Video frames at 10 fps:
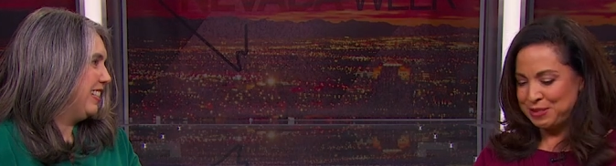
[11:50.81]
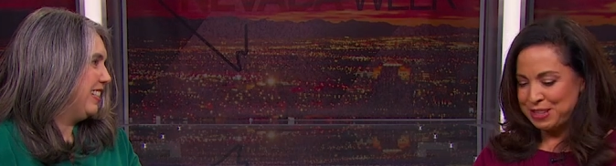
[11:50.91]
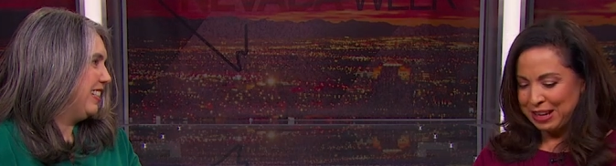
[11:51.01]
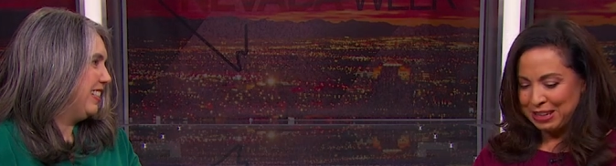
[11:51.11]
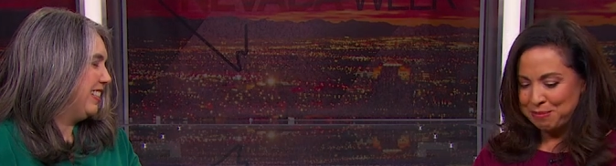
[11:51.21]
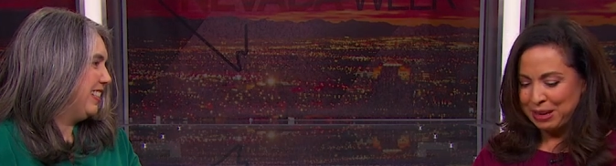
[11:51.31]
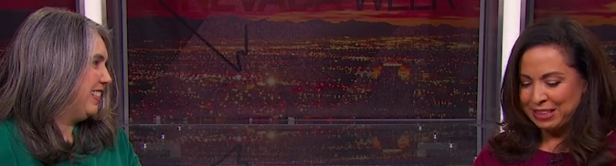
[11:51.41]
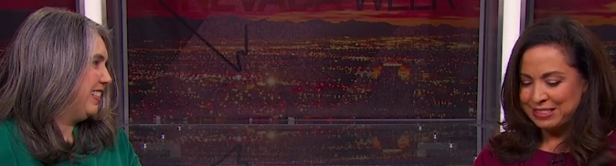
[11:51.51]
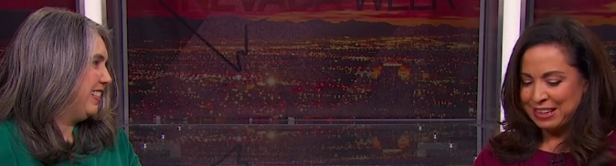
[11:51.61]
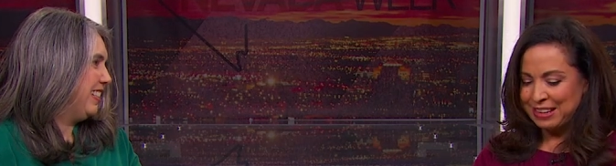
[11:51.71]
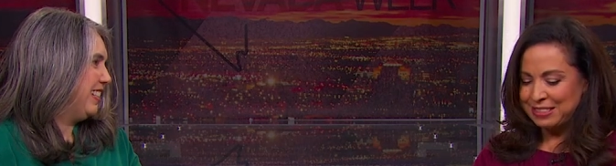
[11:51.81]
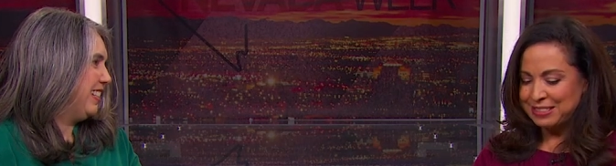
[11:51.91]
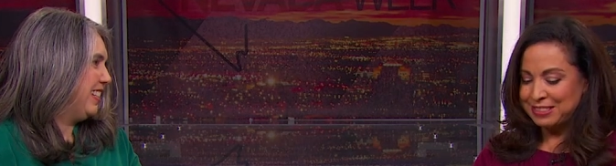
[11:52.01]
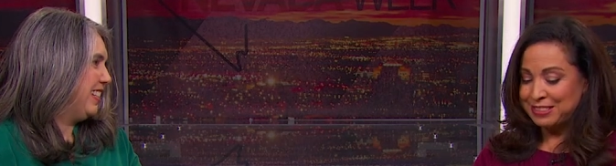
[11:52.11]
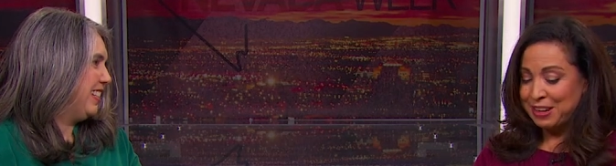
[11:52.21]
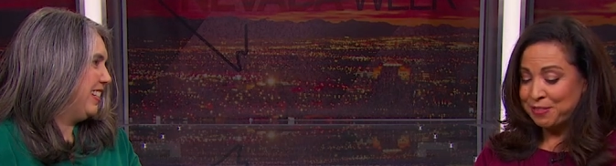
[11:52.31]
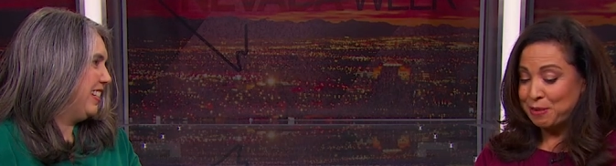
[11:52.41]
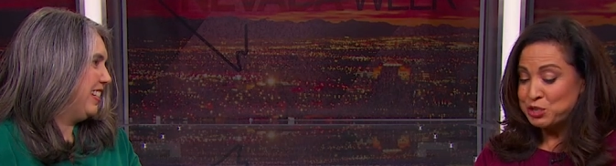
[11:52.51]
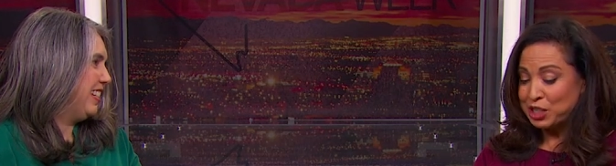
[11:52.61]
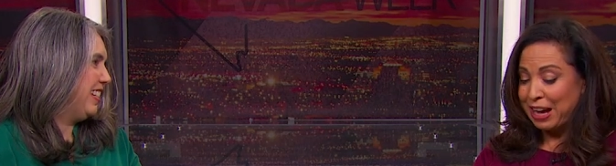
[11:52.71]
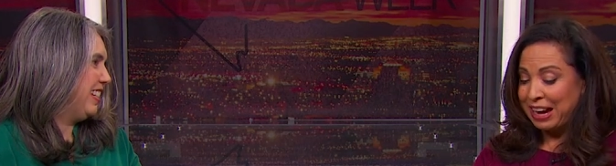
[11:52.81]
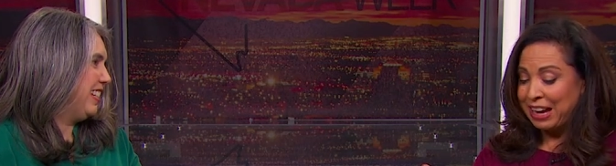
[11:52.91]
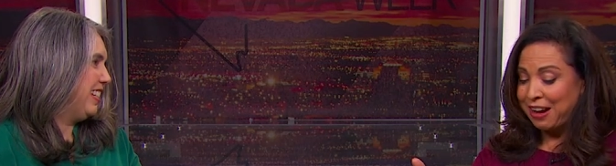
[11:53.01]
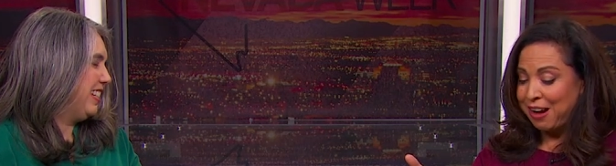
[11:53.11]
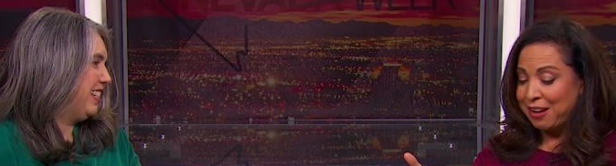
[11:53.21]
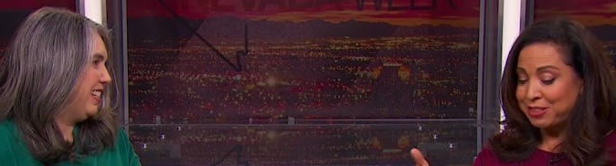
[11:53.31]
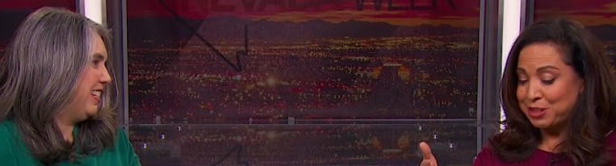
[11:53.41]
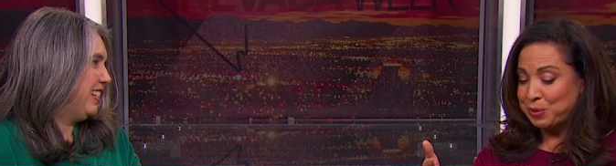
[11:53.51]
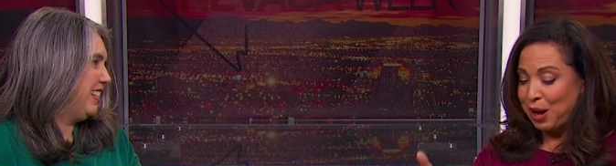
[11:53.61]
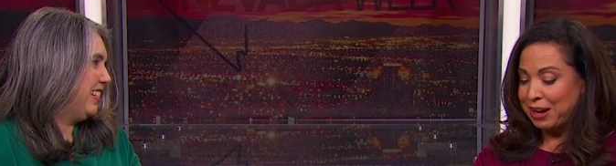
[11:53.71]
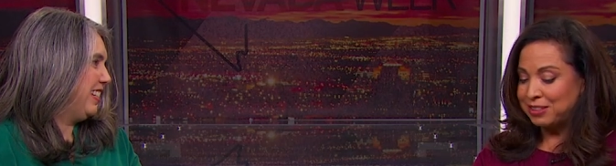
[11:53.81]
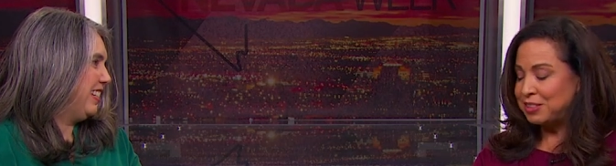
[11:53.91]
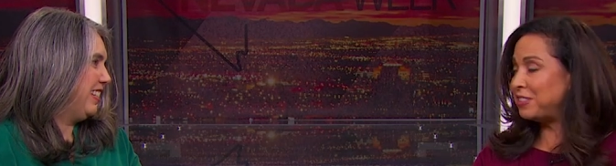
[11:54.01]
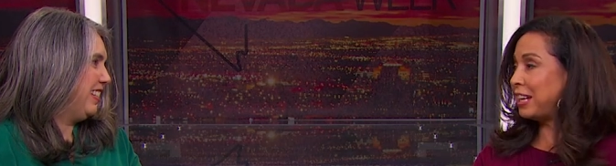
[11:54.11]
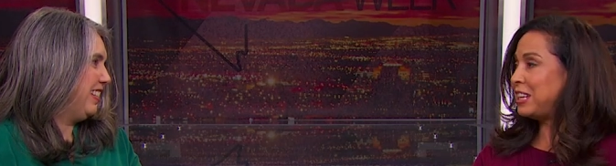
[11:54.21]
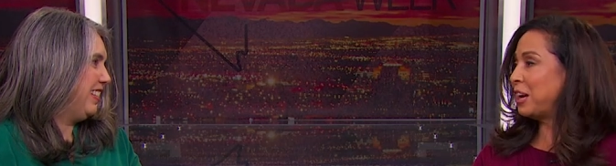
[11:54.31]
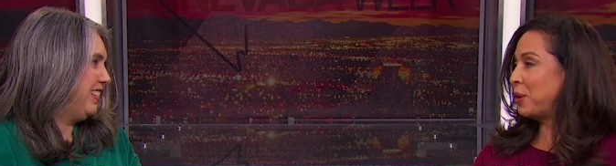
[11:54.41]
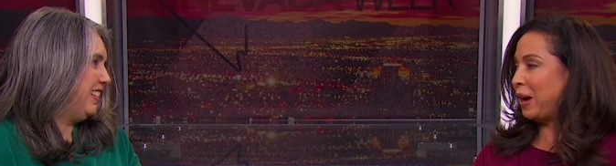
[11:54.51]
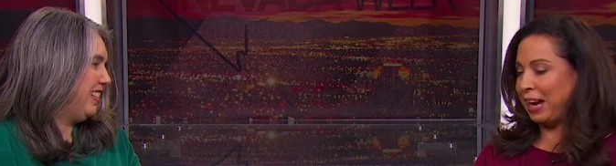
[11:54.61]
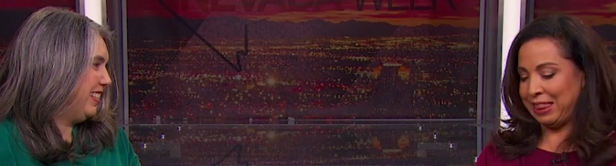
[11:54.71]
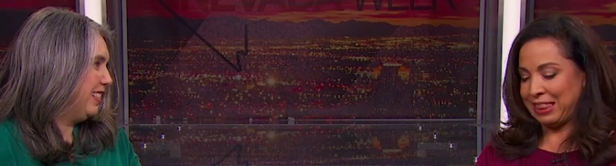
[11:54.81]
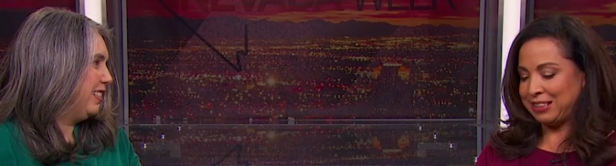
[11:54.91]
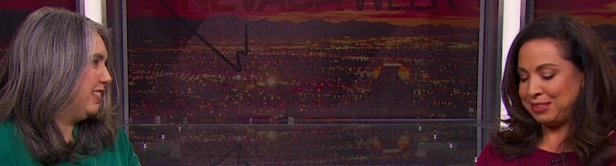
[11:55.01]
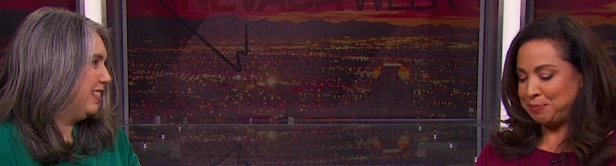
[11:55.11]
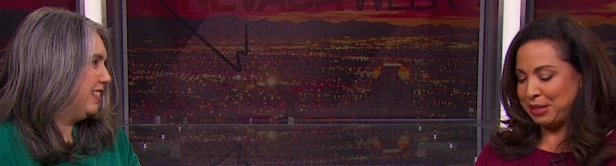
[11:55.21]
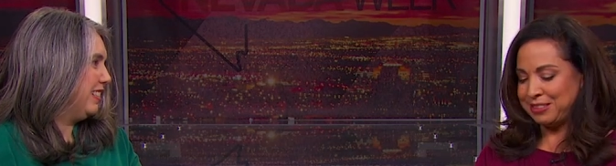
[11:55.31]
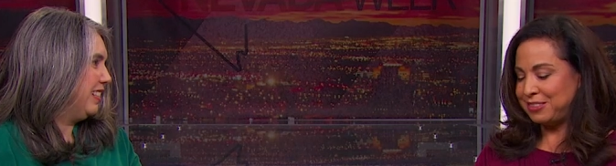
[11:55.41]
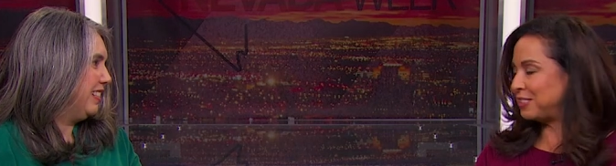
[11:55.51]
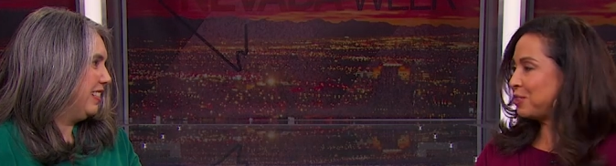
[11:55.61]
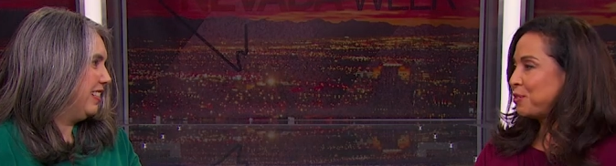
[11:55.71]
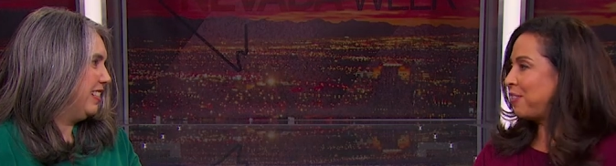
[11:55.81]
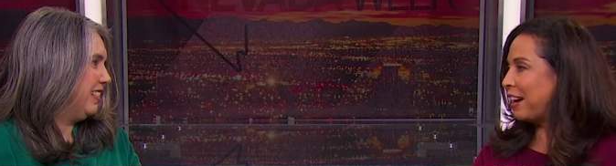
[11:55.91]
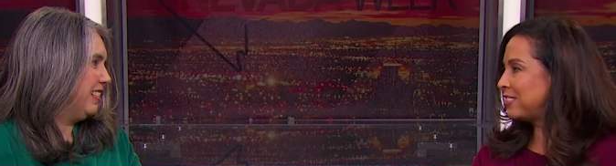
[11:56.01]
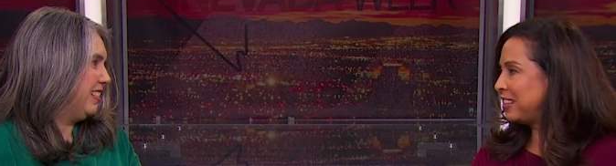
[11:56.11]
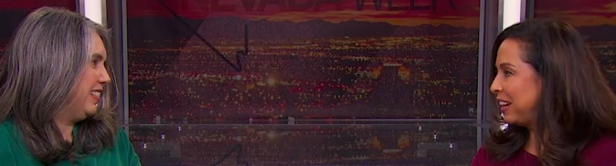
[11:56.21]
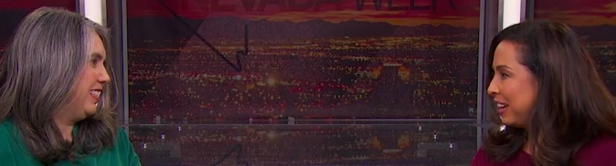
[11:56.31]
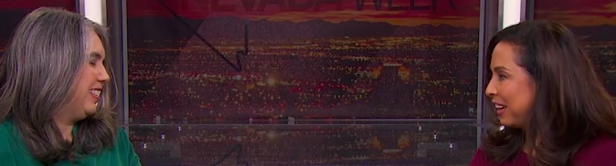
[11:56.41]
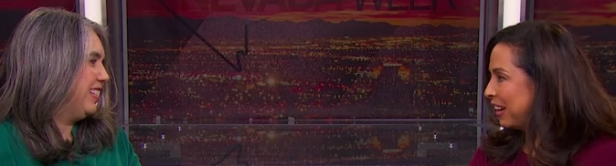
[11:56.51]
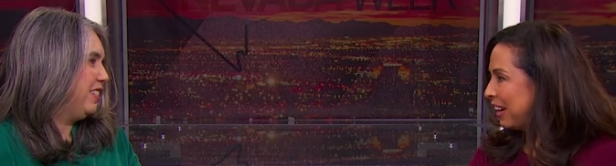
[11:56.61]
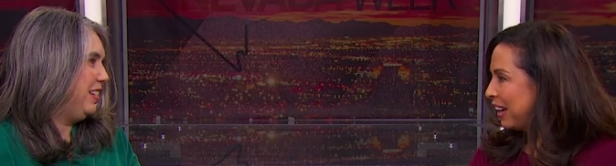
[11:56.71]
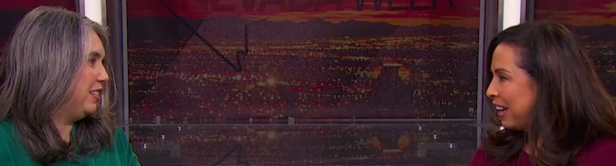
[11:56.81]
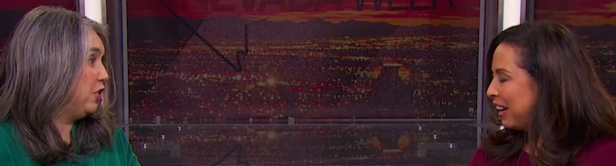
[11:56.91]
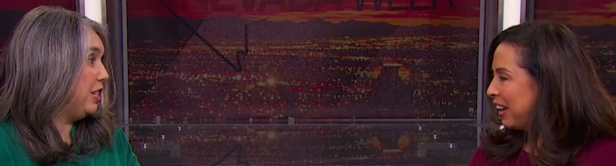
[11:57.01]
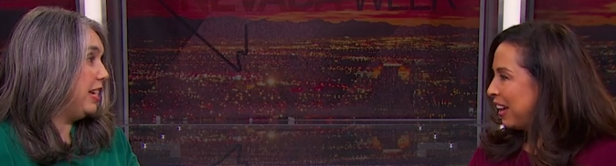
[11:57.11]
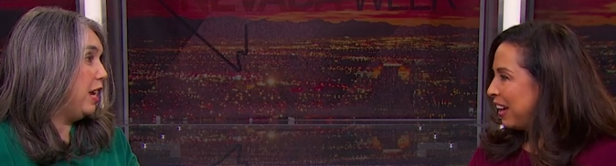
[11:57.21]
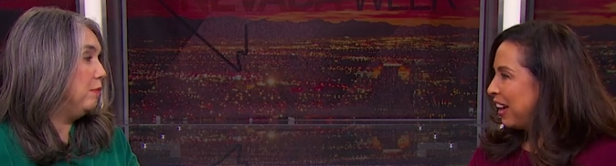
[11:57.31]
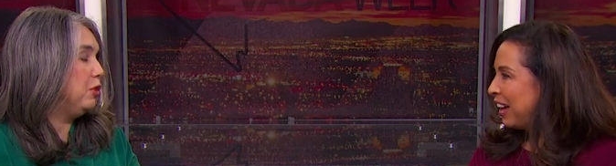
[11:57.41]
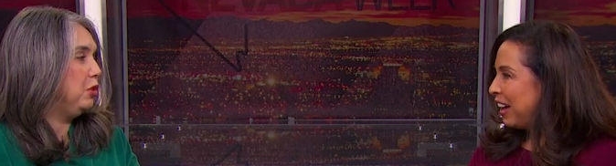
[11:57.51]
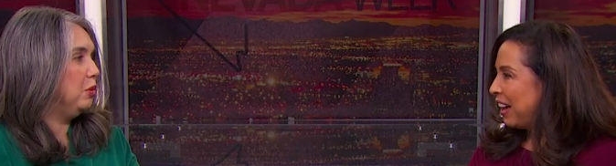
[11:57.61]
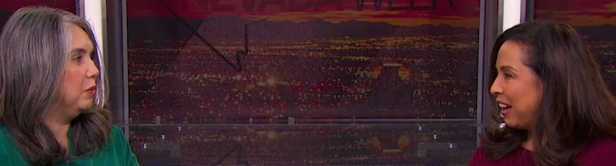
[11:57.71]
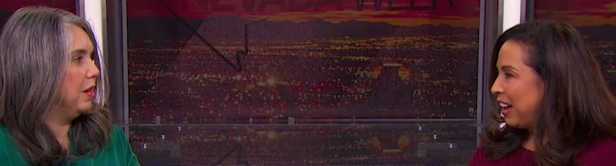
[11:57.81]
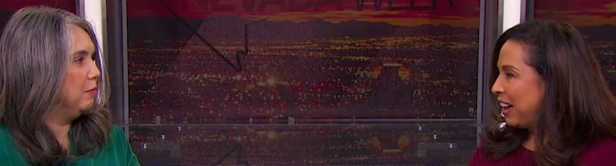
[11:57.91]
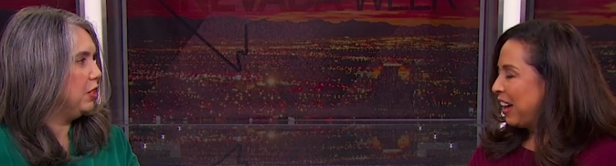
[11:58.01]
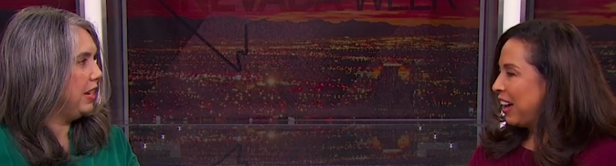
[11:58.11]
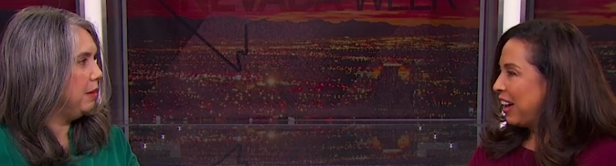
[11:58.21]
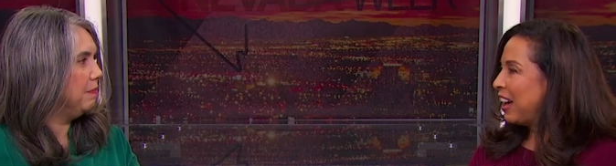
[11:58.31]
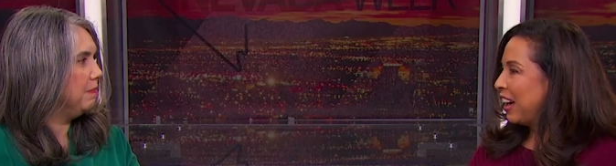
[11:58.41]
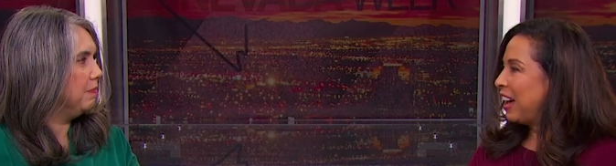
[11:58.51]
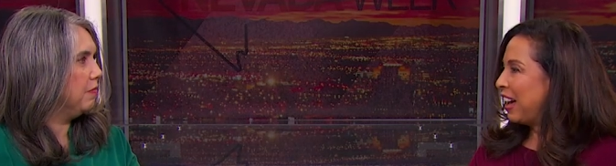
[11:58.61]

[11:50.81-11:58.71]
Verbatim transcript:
Speaker 1: document uh, just from July uh, through August of 1908. That's but it's just so fascinating.
Speaker 2: Yes, she came to um, she came